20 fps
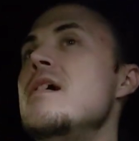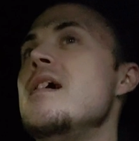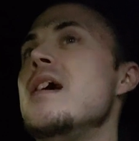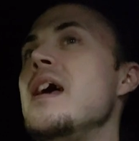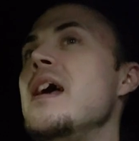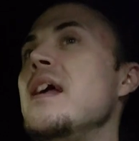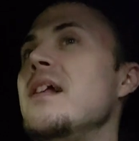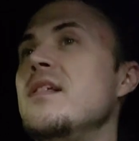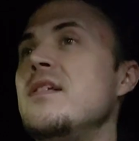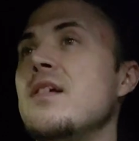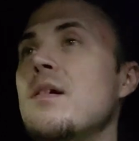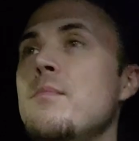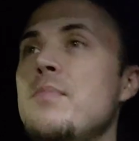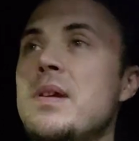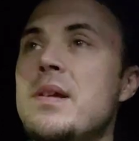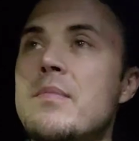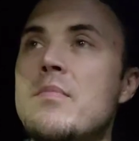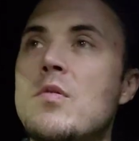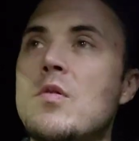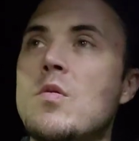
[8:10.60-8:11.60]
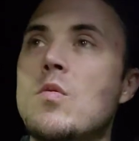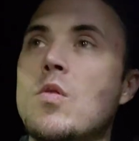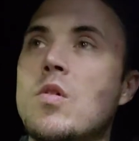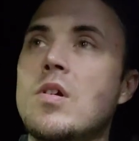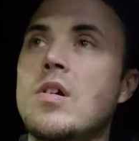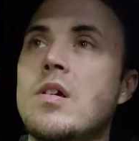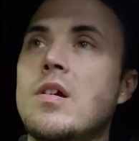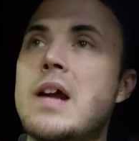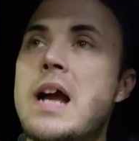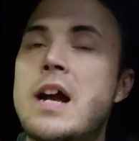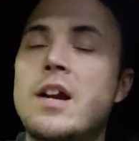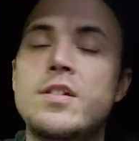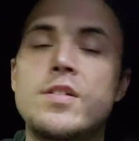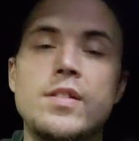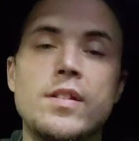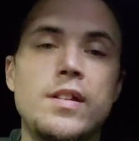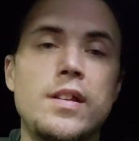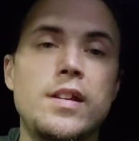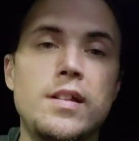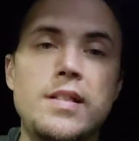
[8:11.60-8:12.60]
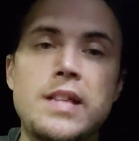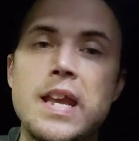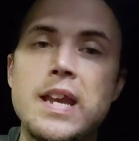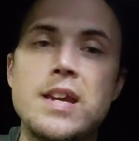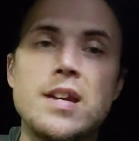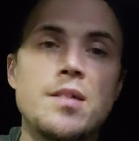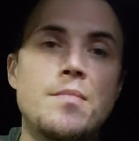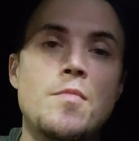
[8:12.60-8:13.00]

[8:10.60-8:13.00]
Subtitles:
and some people were actually taking